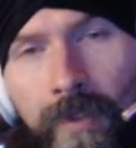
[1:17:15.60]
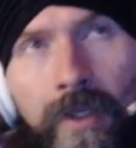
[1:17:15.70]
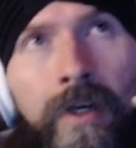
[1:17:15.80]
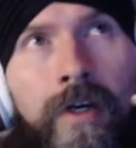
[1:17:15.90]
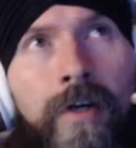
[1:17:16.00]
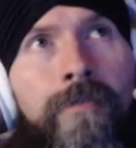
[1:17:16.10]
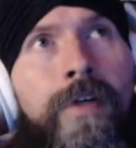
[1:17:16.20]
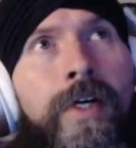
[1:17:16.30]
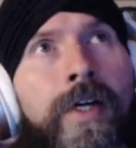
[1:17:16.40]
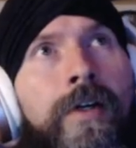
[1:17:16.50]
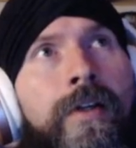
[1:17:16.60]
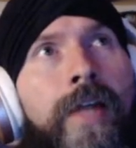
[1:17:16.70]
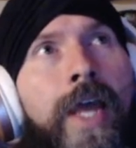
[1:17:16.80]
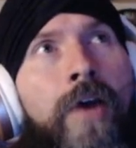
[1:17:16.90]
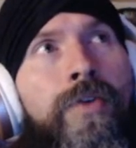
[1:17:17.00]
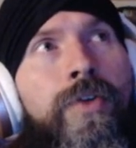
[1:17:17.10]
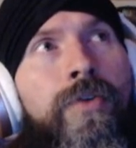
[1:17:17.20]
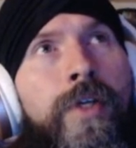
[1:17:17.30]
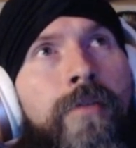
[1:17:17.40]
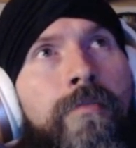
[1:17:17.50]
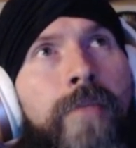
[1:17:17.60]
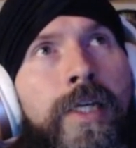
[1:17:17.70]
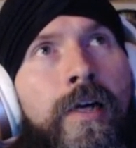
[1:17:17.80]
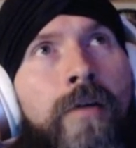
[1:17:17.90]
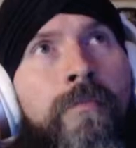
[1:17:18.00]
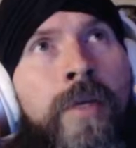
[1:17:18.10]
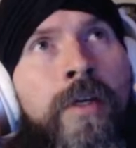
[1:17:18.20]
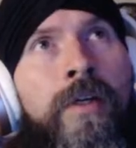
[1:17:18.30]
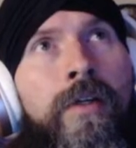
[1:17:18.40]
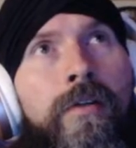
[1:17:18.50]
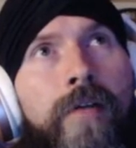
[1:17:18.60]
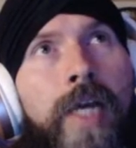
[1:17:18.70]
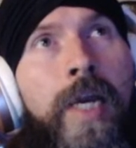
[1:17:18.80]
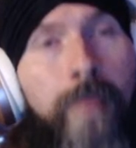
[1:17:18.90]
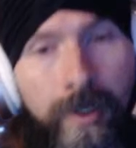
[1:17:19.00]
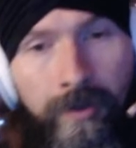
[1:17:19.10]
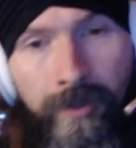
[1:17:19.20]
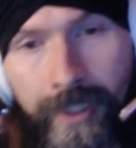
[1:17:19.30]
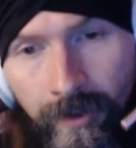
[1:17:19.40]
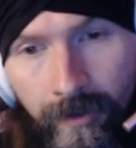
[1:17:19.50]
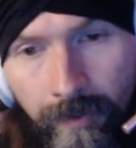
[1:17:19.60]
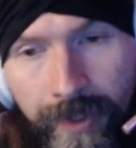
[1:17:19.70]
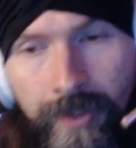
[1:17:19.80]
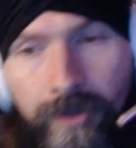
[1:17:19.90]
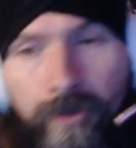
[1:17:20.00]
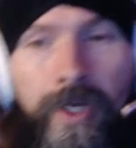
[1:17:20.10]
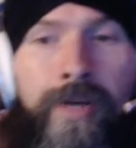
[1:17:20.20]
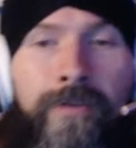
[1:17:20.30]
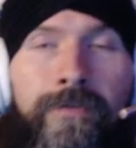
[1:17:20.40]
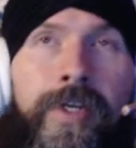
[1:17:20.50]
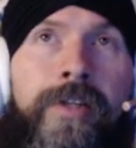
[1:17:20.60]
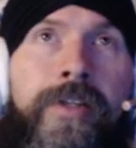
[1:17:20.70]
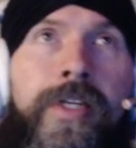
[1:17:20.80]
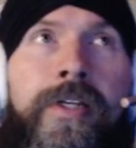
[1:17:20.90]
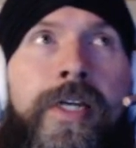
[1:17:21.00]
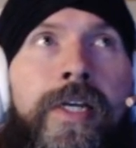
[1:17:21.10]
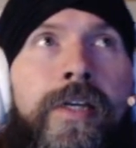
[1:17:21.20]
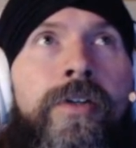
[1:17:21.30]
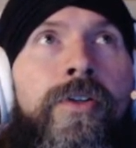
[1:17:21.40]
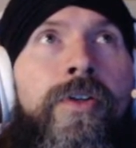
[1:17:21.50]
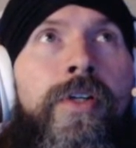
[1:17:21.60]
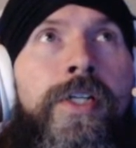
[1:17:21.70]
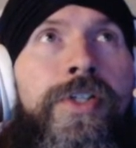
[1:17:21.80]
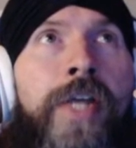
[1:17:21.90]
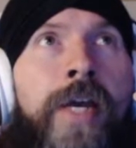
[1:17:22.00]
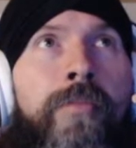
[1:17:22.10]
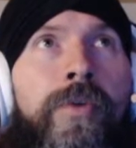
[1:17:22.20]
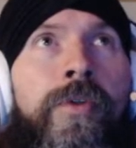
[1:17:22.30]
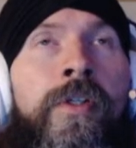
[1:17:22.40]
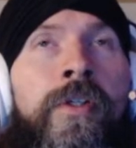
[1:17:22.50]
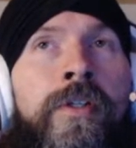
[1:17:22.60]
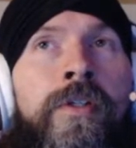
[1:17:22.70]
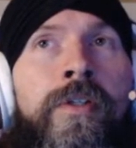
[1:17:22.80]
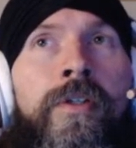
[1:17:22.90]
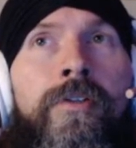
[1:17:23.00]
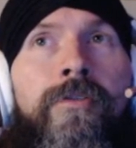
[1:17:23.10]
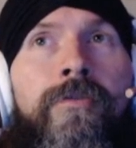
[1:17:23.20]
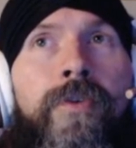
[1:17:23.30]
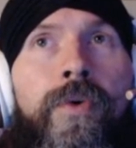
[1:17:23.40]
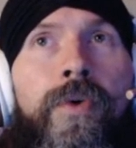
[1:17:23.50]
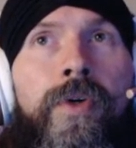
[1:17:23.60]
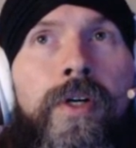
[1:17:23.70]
of how you can become a better leader within your life, and then a good example for